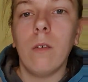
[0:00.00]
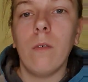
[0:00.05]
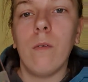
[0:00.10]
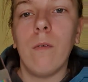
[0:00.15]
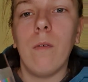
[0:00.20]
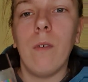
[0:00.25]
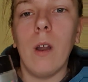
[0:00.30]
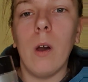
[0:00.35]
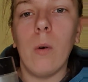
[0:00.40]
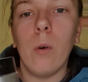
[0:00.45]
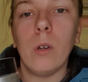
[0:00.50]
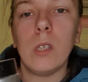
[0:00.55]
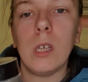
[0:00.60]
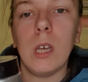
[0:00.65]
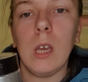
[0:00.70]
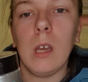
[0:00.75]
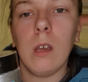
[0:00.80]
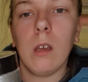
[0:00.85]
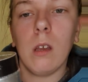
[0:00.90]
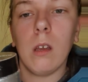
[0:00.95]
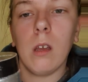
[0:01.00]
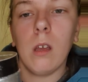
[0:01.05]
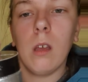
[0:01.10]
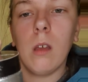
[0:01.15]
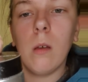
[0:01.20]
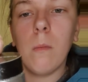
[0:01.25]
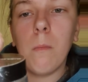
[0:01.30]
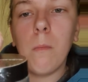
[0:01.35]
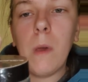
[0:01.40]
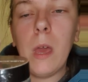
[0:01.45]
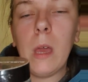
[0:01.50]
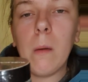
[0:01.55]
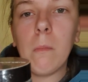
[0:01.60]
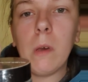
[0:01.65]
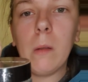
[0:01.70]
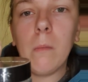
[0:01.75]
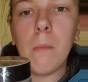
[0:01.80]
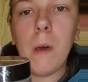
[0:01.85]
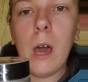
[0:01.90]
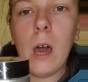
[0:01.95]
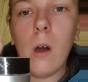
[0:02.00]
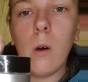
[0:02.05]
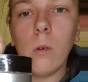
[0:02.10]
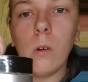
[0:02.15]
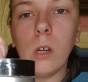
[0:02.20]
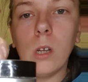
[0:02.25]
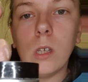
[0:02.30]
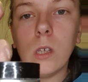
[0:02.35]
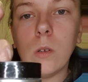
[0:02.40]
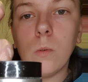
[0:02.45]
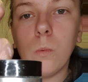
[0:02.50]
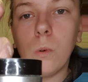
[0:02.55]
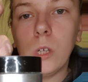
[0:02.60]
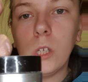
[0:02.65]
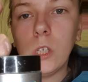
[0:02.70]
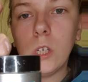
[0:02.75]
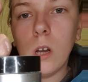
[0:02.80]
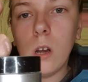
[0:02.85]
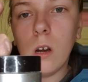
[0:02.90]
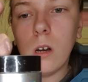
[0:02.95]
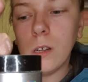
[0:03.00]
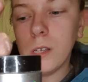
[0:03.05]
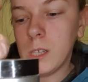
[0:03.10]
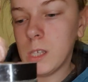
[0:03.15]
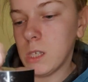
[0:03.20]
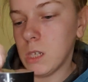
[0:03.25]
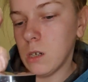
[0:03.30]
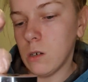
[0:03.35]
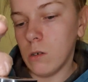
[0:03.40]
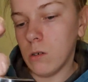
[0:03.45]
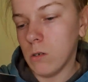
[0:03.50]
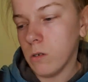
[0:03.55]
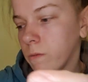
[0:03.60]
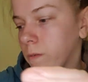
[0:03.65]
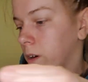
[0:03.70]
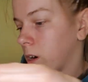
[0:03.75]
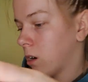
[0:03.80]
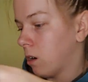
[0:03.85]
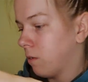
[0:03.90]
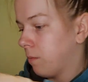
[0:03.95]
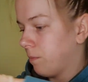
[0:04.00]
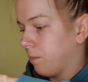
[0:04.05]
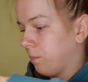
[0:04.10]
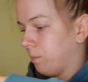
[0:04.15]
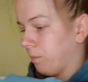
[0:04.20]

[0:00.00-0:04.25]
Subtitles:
floating pigment powders, which are silver,